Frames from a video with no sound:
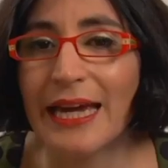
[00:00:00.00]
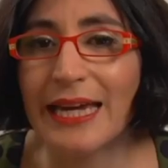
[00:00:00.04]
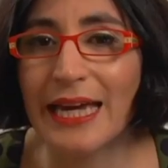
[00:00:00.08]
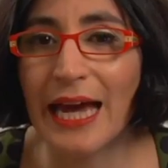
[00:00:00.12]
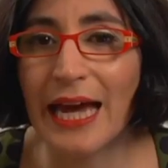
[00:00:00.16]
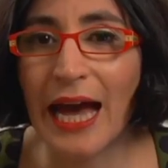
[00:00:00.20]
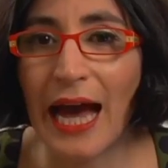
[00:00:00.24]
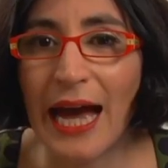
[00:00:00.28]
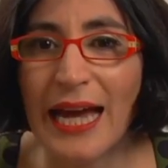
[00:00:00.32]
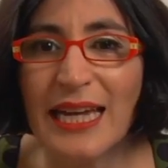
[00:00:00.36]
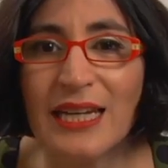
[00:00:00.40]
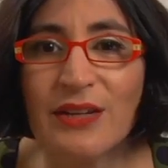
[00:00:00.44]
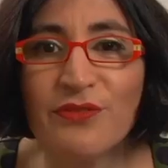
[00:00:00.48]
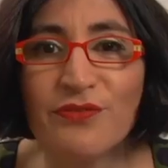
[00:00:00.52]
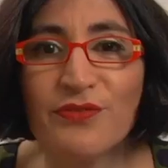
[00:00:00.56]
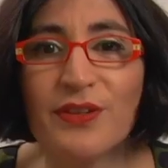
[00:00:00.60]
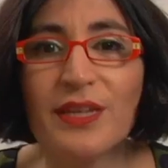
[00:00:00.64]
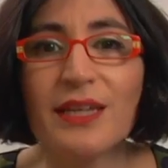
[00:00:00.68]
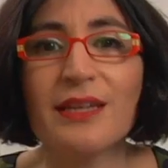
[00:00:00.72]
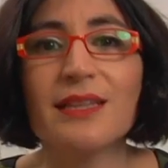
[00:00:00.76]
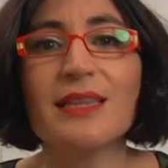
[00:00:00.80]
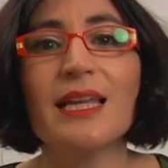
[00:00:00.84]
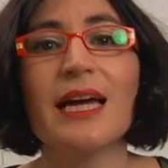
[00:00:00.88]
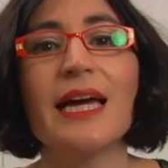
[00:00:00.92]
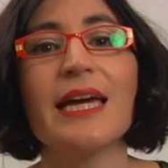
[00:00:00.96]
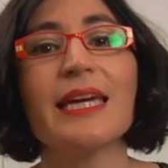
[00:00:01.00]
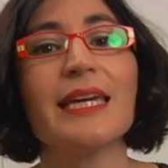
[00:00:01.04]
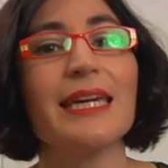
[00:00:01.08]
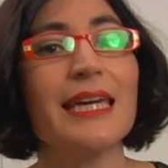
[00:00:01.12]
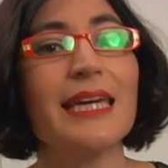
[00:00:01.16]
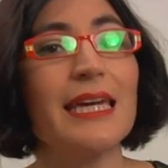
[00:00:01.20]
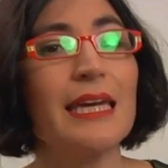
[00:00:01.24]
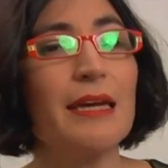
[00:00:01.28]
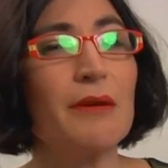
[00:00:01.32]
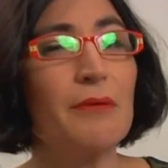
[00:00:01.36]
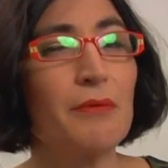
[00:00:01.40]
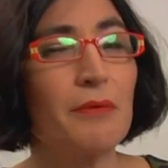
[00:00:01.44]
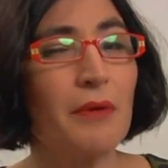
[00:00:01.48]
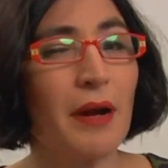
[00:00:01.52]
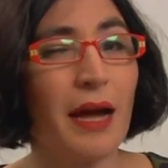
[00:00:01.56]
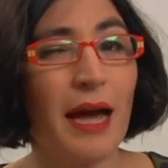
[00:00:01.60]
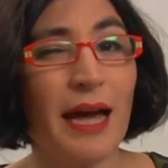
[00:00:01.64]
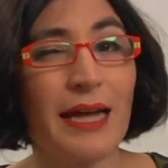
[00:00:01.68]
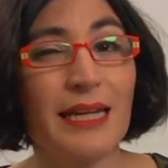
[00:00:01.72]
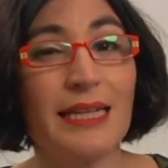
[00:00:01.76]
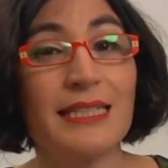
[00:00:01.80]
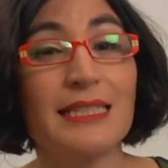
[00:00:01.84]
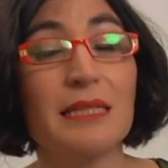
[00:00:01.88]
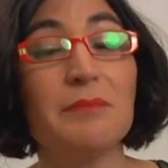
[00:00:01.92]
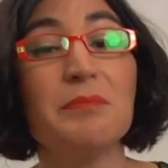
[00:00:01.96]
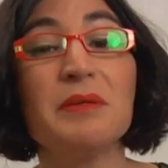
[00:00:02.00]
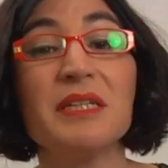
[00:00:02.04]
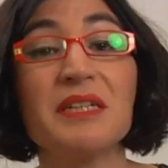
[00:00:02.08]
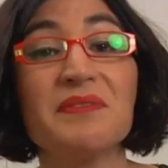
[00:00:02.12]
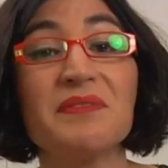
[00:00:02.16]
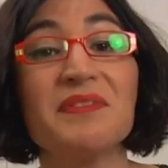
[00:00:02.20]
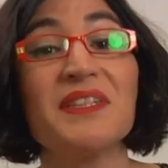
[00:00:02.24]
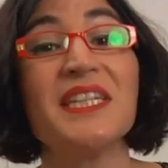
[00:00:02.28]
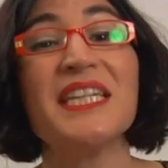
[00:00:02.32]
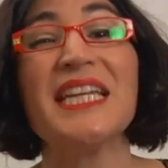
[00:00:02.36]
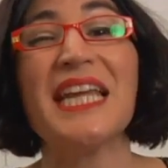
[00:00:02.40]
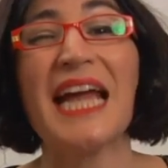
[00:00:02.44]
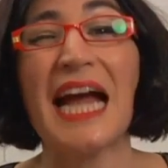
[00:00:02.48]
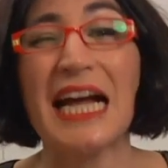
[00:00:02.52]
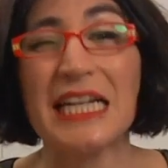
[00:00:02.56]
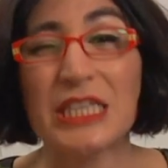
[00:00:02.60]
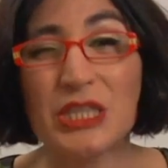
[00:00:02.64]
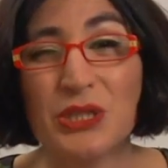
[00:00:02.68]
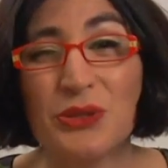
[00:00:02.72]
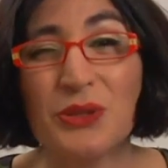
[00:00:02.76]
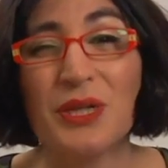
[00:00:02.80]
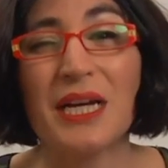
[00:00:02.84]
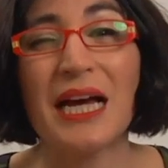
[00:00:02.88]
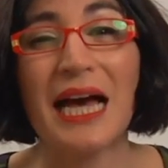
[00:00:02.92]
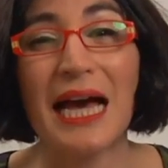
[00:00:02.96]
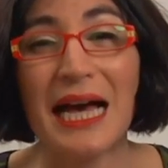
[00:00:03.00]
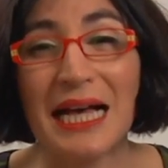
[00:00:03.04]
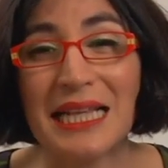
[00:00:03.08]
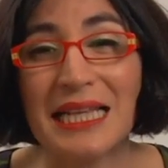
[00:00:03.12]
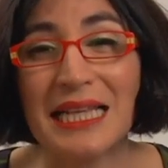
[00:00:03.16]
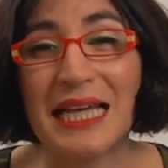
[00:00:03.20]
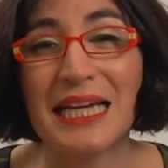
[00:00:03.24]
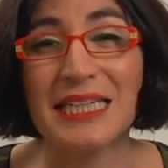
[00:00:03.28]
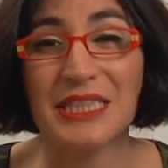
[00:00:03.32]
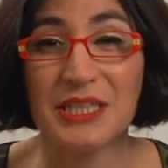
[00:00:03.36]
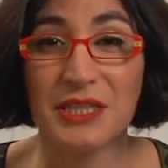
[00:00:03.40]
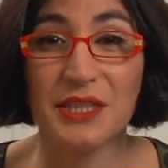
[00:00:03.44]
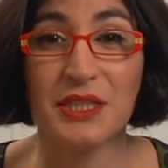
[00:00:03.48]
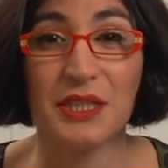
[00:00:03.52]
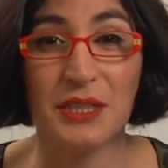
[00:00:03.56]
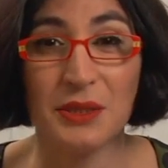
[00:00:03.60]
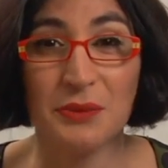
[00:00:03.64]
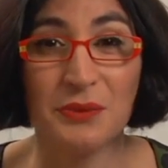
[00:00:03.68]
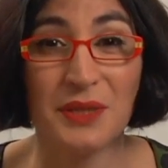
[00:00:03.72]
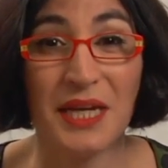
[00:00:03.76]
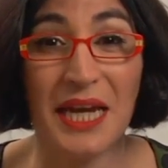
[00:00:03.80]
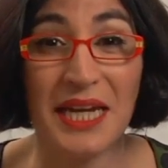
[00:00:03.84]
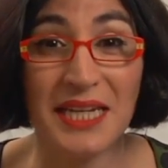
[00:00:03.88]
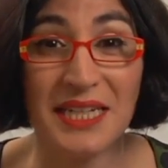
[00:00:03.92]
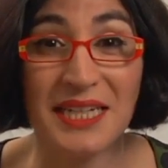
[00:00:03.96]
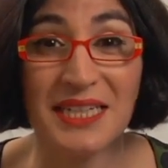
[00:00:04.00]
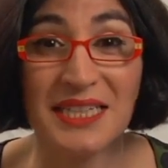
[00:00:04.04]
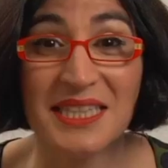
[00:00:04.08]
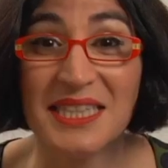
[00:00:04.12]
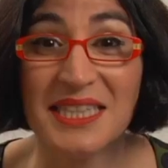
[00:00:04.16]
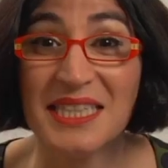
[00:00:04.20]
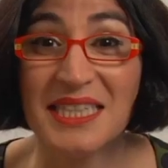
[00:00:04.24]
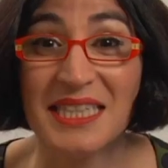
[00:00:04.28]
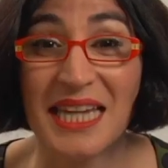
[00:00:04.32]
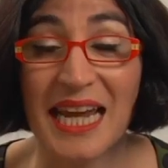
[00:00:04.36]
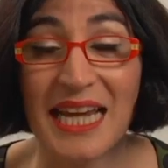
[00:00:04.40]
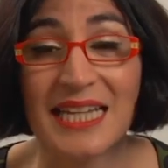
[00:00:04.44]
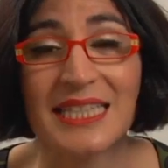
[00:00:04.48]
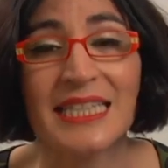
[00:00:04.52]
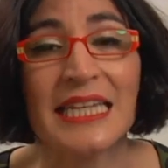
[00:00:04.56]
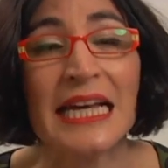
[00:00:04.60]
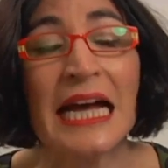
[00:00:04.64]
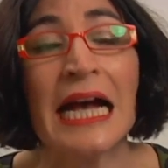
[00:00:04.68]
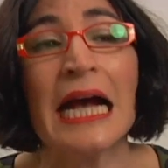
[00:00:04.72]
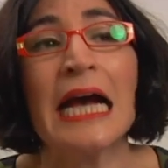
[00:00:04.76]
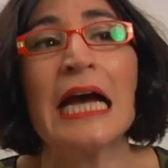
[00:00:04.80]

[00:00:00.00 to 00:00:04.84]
I kind of feel like Iran is a bit of a natural ally to the United States.